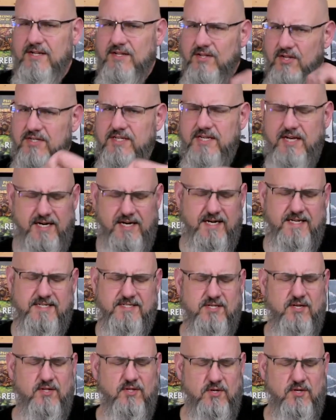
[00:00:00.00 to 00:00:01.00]
looked down and I
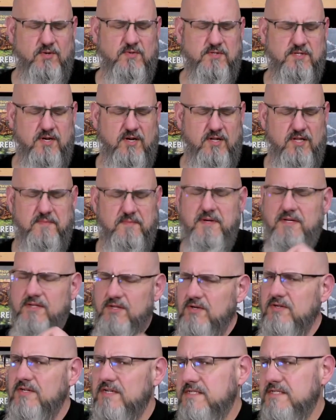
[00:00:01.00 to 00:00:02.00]
saw Luke was calling me.
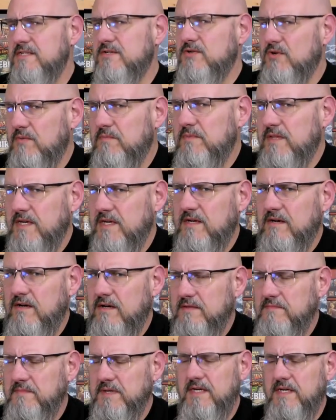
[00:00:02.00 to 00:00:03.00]
Luke doesn't normally
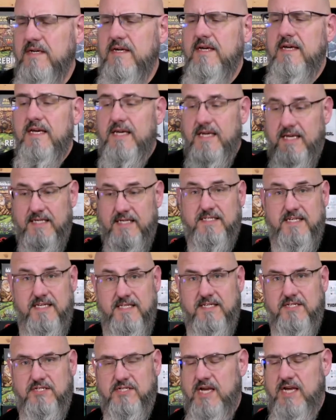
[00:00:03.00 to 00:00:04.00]
call me. He's in
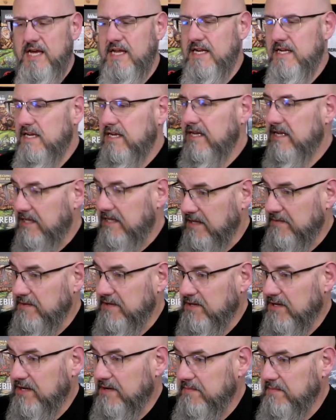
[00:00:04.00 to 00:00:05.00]
the chat. Let me
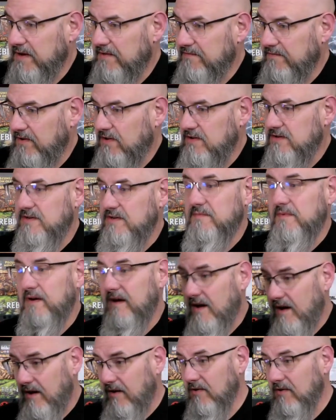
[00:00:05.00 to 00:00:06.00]
look at my volume.
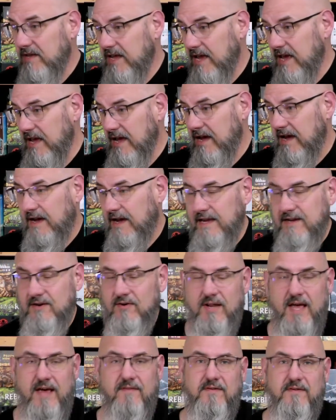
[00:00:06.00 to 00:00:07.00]
Oh yeah, I
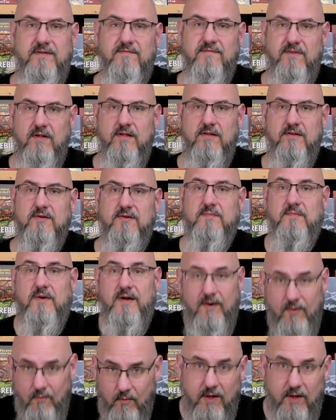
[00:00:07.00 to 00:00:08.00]
don't have any volume.
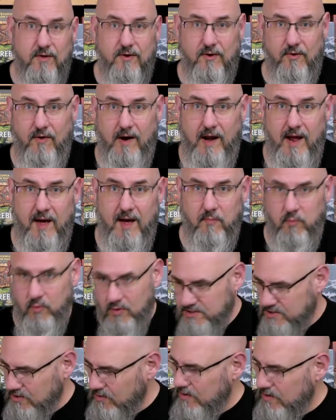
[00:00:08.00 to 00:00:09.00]
Well, crap,
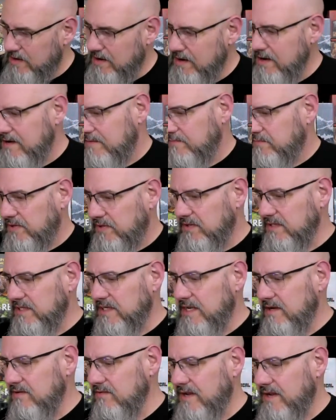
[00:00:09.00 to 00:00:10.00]
what's going on? Pull it
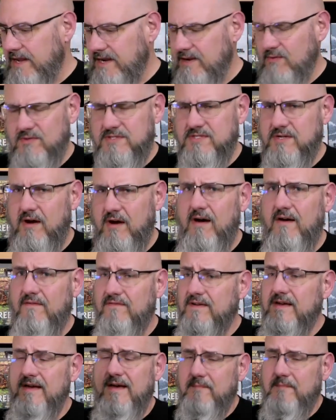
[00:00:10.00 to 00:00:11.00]
out and it was
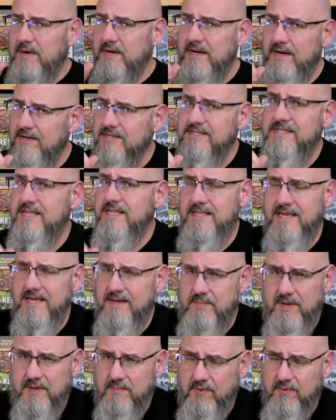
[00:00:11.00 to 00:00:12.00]
off. But here's the thing,
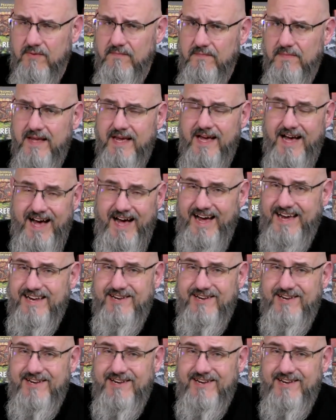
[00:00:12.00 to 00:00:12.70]
people. I